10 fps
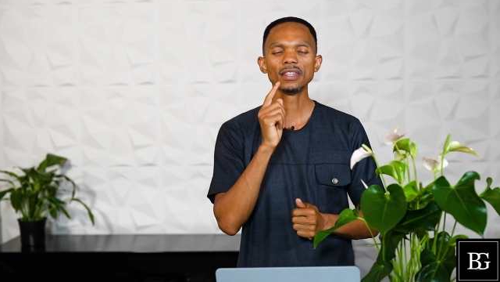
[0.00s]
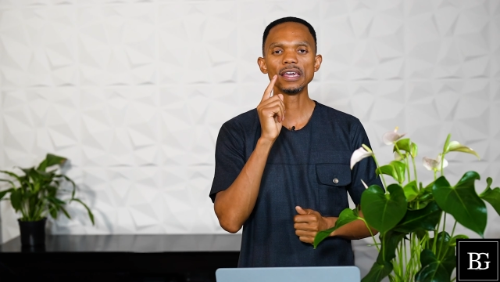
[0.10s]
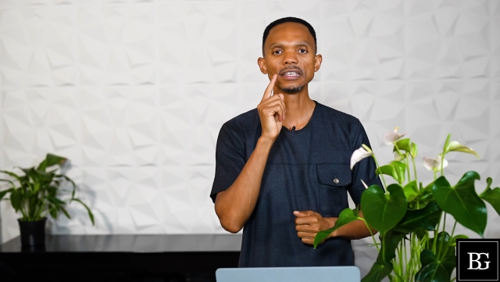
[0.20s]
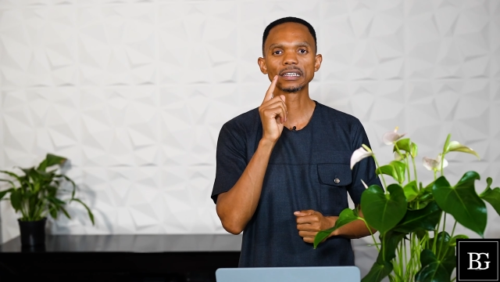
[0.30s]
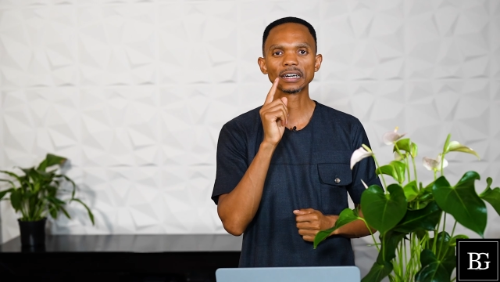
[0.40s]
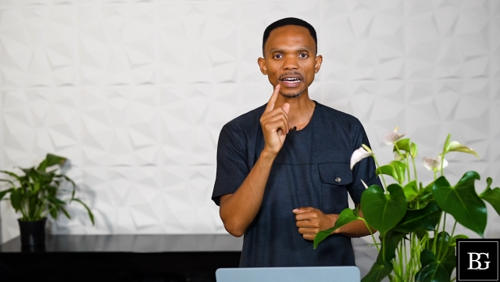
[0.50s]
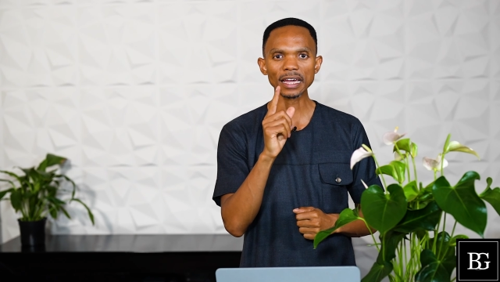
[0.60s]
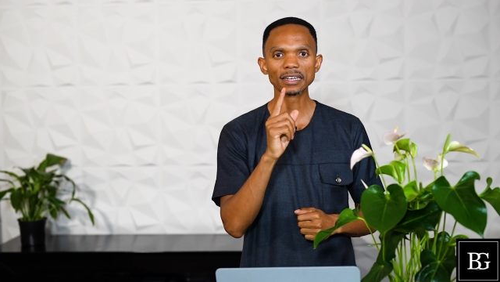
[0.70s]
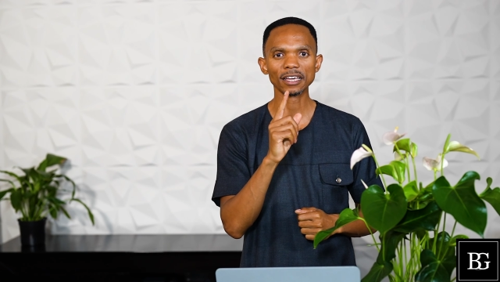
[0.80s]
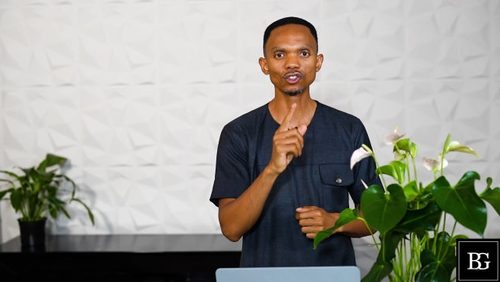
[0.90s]
there is
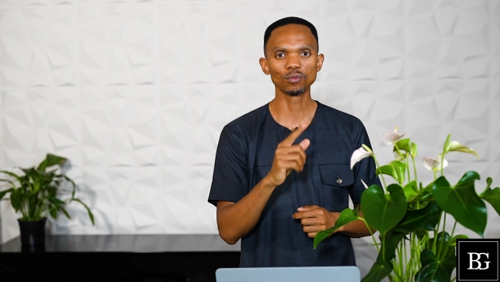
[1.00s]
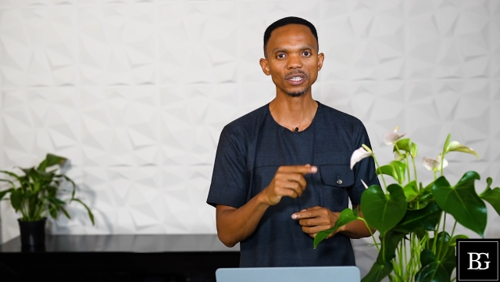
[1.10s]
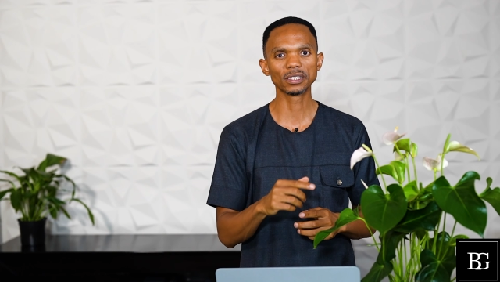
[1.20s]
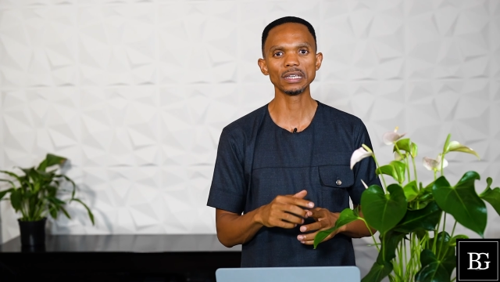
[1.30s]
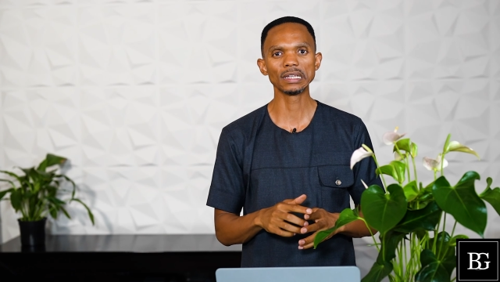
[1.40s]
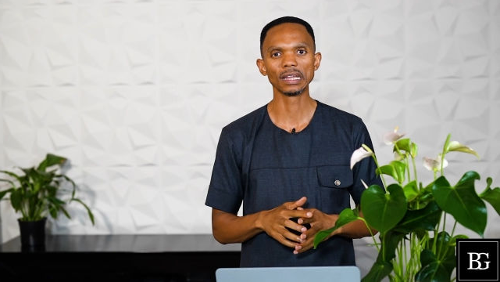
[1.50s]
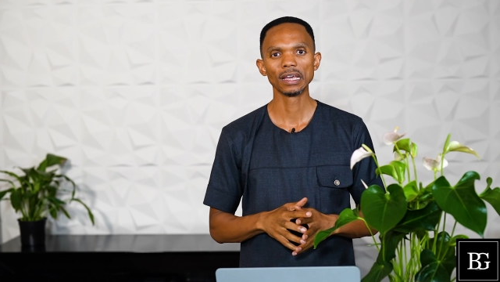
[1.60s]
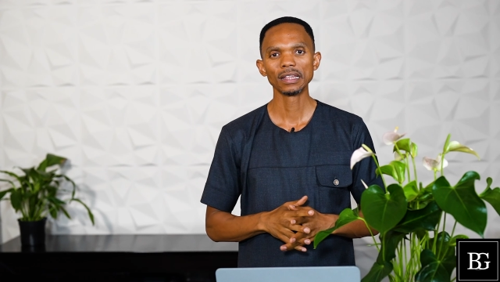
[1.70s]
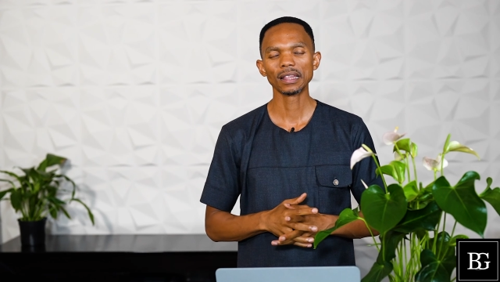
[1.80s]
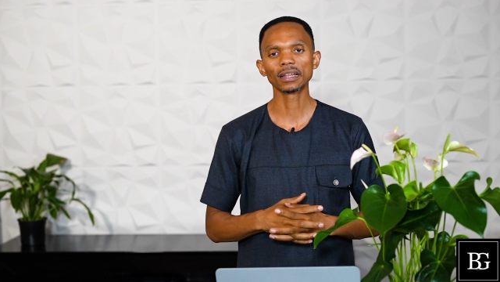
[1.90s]
greatness to be seen
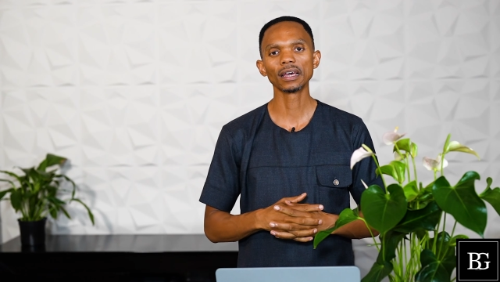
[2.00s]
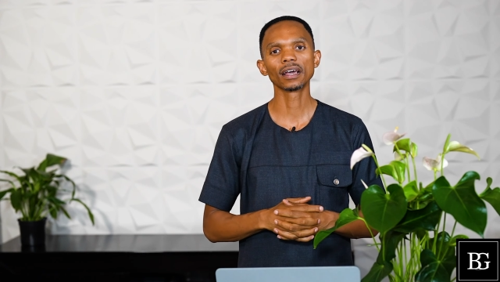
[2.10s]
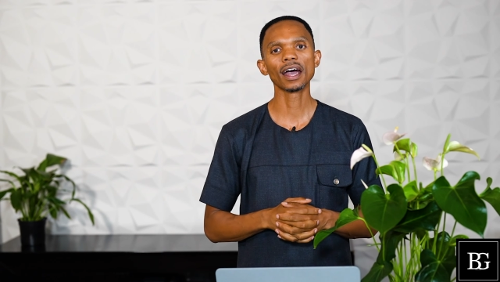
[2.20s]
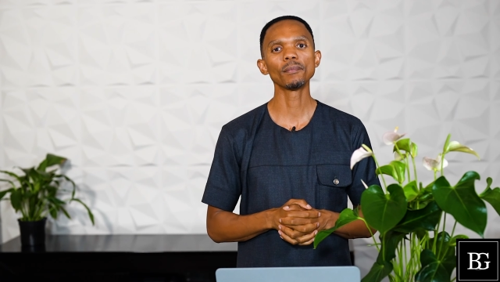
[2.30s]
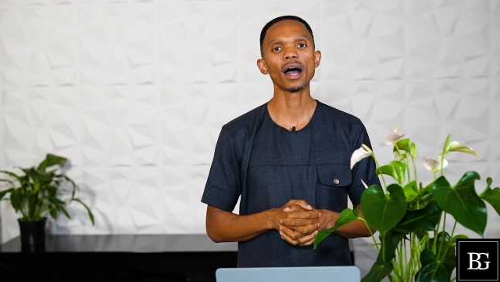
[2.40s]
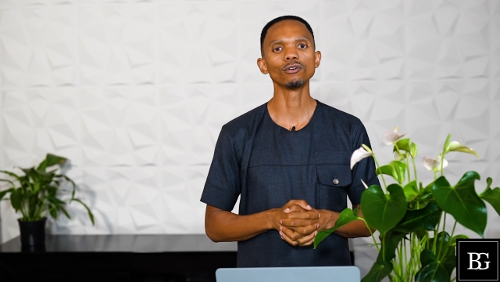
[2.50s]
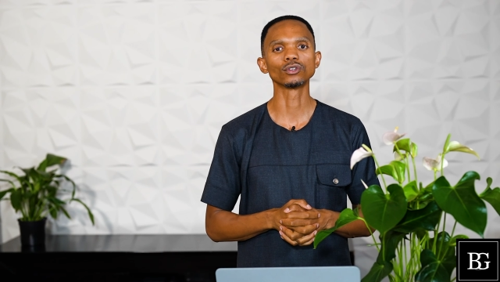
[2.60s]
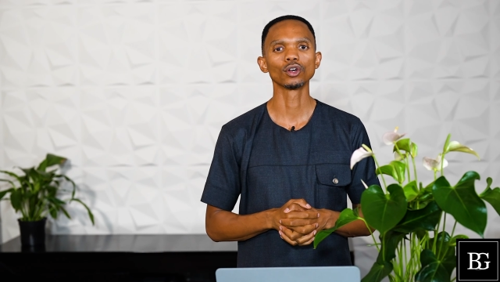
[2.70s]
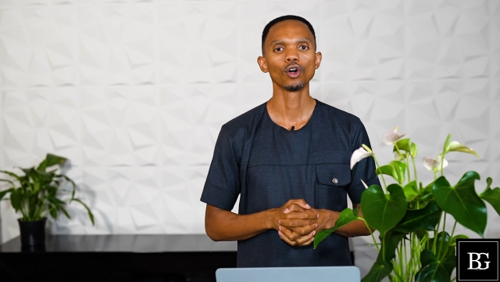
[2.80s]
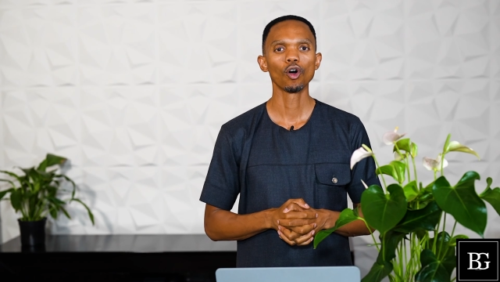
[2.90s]
that can come out